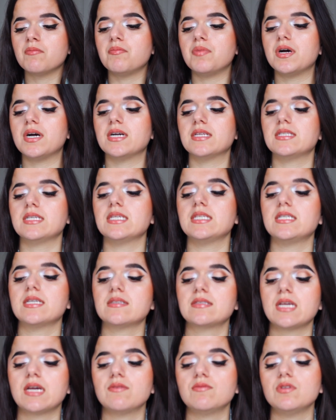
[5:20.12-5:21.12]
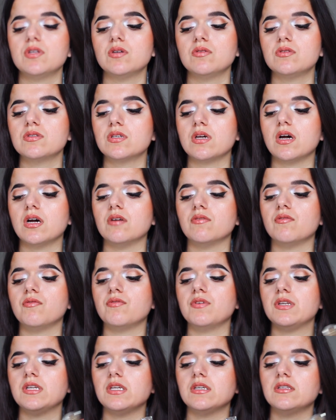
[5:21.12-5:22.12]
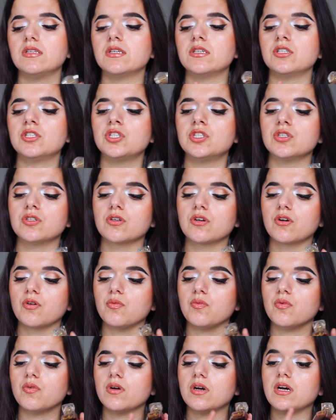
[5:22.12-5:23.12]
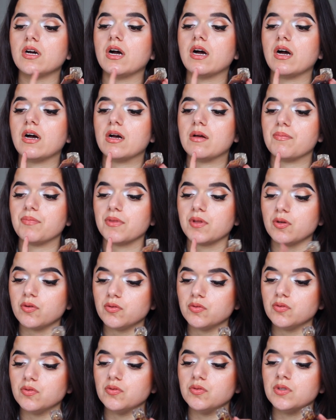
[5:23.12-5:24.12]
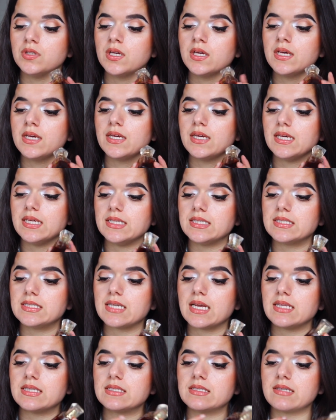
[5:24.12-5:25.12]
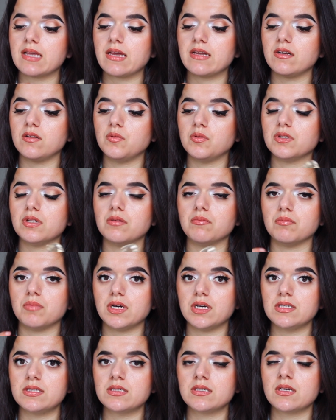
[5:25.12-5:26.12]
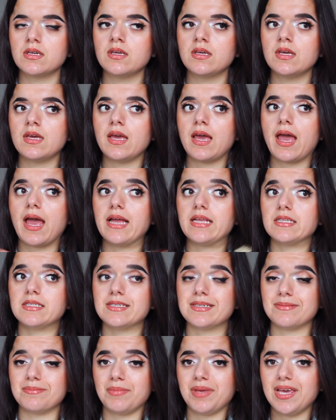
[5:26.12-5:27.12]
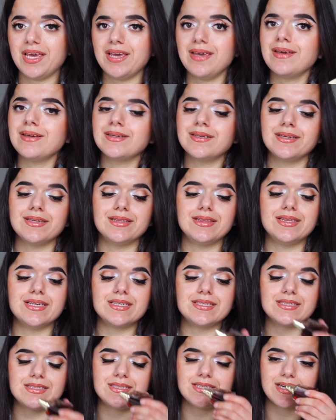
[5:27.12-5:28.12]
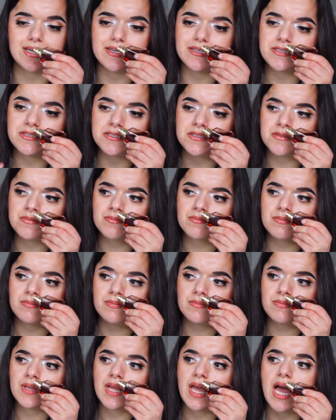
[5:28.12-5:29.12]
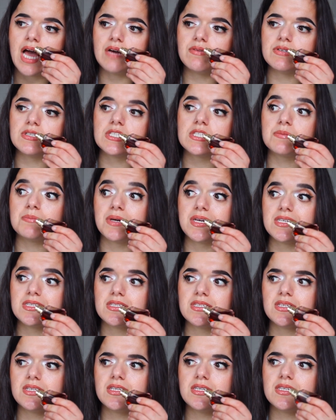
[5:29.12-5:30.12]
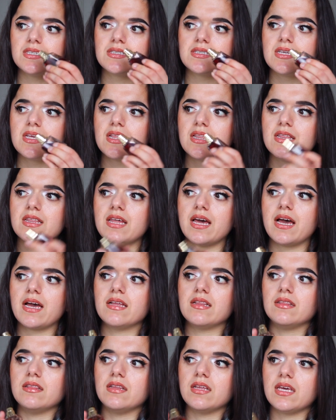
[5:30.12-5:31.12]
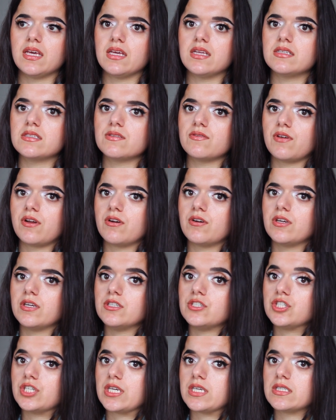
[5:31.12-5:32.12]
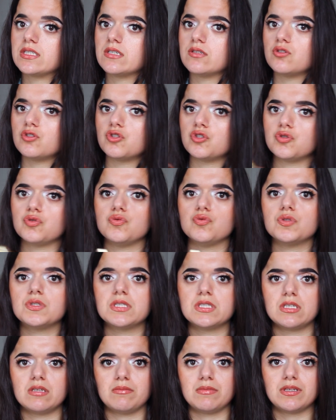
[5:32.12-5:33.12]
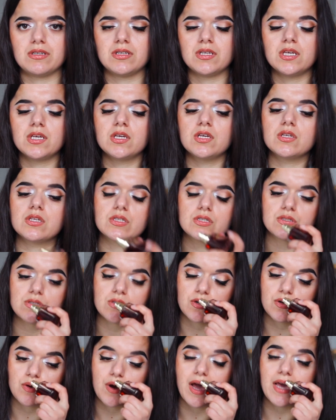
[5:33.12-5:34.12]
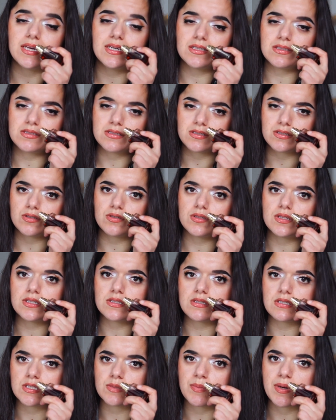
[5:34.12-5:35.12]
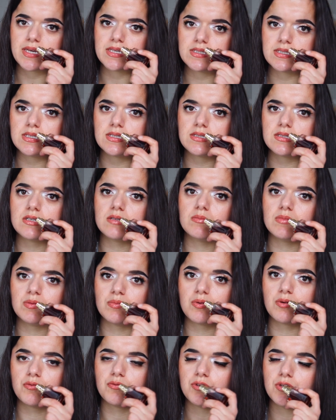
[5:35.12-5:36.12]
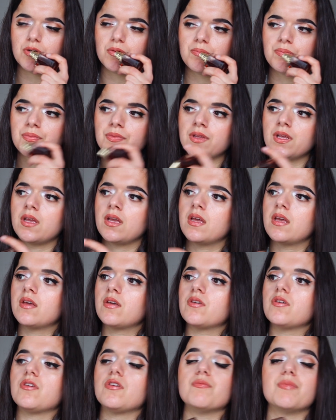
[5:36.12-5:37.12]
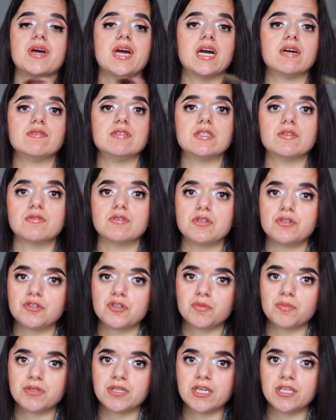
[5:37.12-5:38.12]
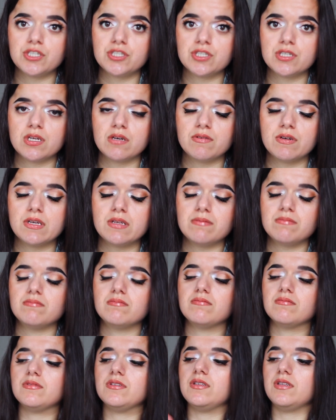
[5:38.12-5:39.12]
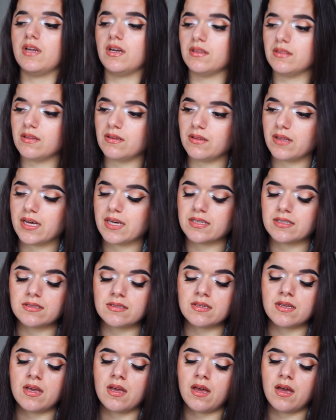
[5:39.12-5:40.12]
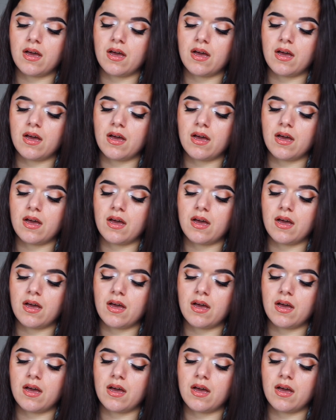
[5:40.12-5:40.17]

but it does have notes of vanilla, sugar, oud, incense, sandalwood, and musk. And to me, this does have a spiciness that leans very adjacent to cinnamon. So I consider this a spicy cinnamon perfume. You might have a different interpretation of it. Nonetheless,